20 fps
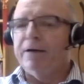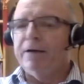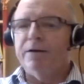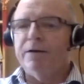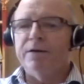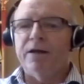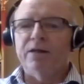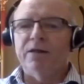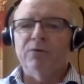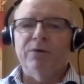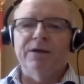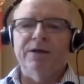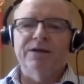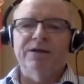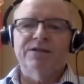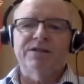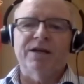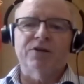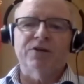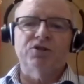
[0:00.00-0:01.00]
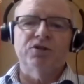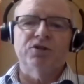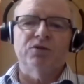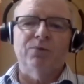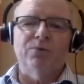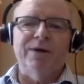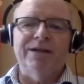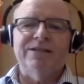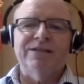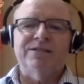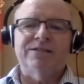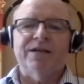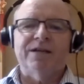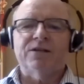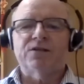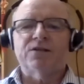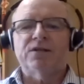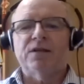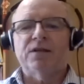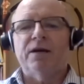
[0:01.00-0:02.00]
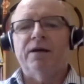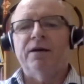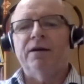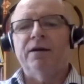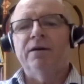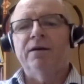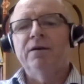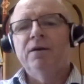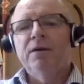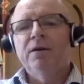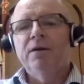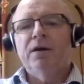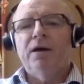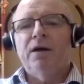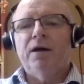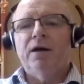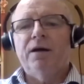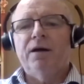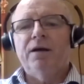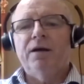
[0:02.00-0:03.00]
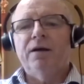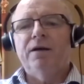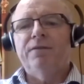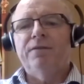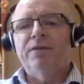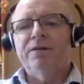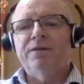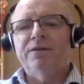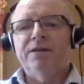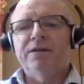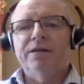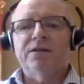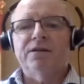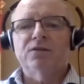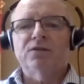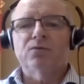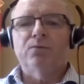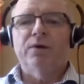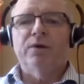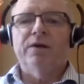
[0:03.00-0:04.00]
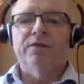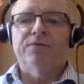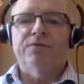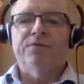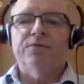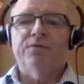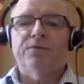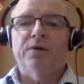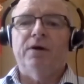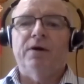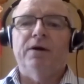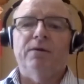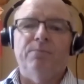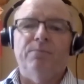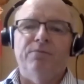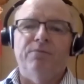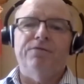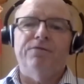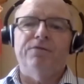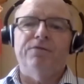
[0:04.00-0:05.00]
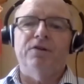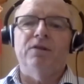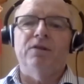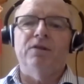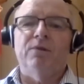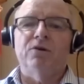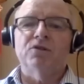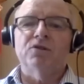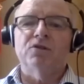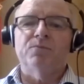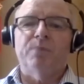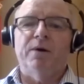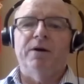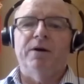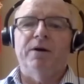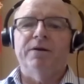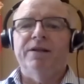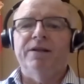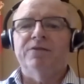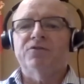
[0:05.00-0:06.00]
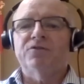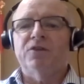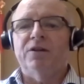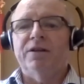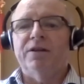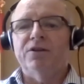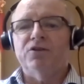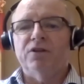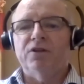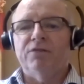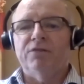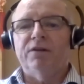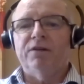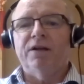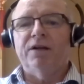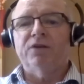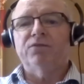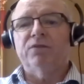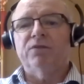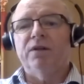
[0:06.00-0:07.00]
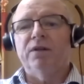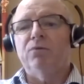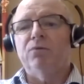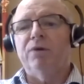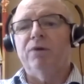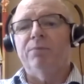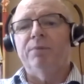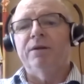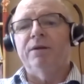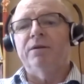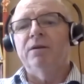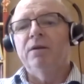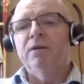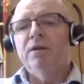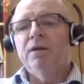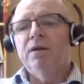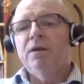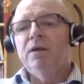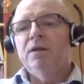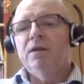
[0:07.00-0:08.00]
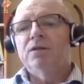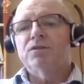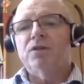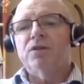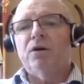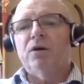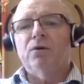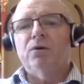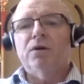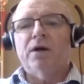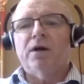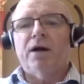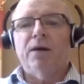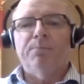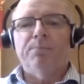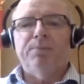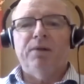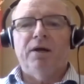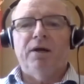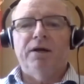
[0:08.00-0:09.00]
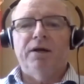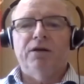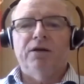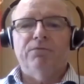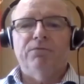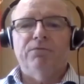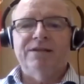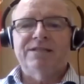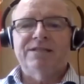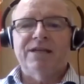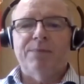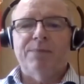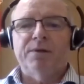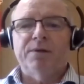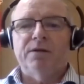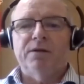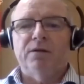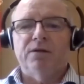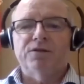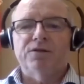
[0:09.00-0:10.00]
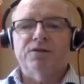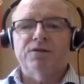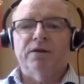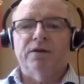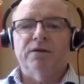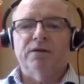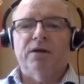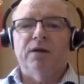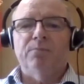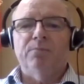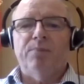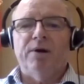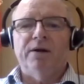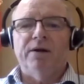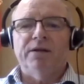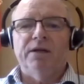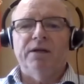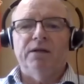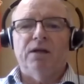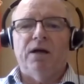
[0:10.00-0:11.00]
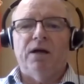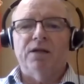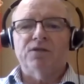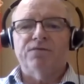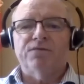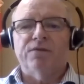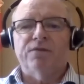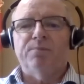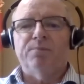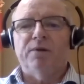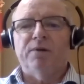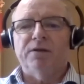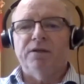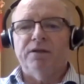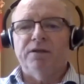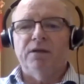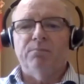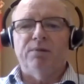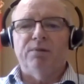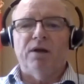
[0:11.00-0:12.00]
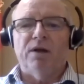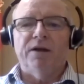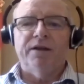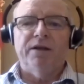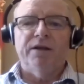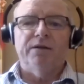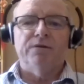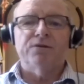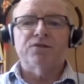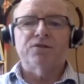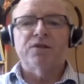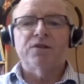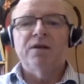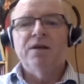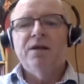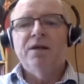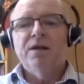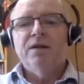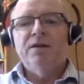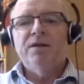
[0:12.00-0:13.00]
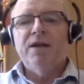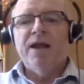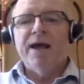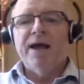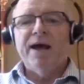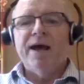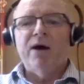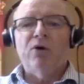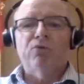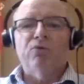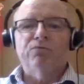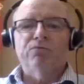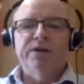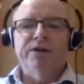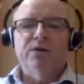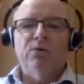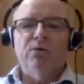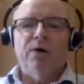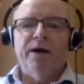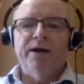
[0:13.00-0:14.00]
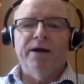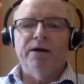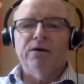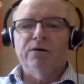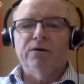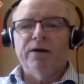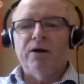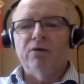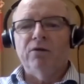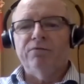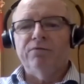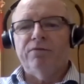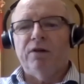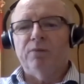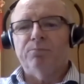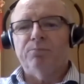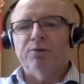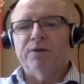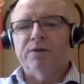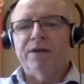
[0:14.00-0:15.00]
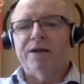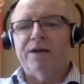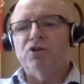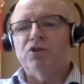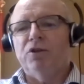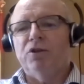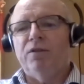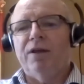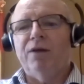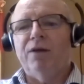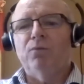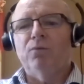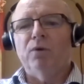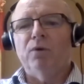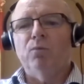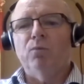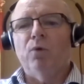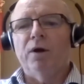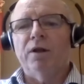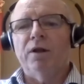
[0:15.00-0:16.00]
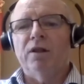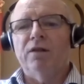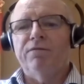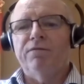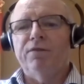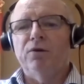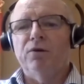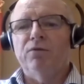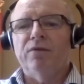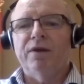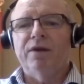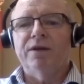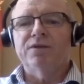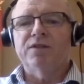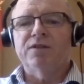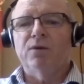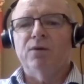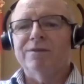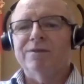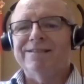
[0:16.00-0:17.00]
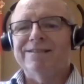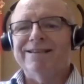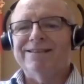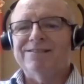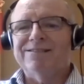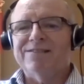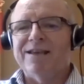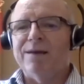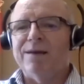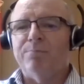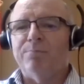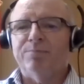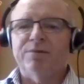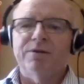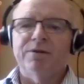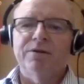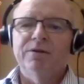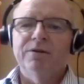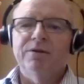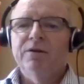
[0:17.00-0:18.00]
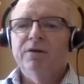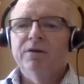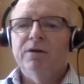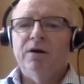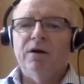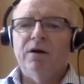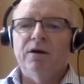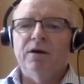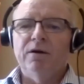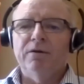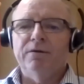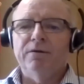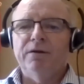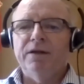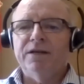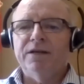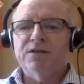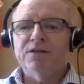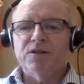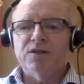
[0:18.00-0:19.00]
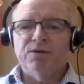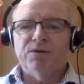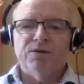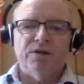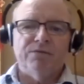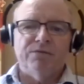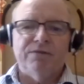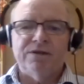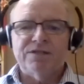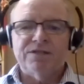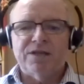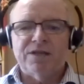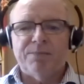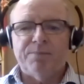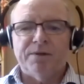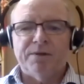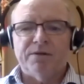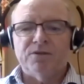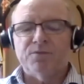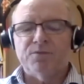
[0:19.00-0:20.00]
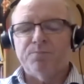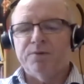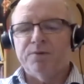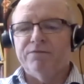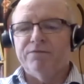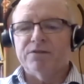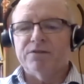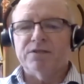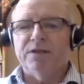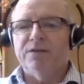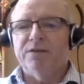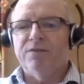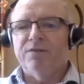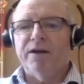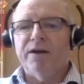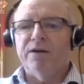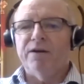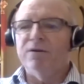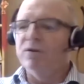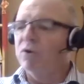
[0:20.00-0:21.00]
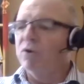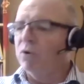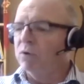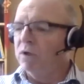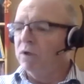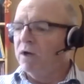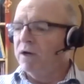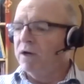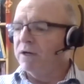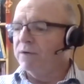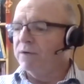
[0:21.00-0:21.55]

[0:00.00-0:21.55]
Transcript: another one is section 26 uh, uh that deals with, uh, for the most part, installation of electrical equipment. So car plug receptacles on, on parking lots for plugging in block heaters now require ground fault protection. They were one of the few things that was exempt on exterior receptacles previously. They are no longer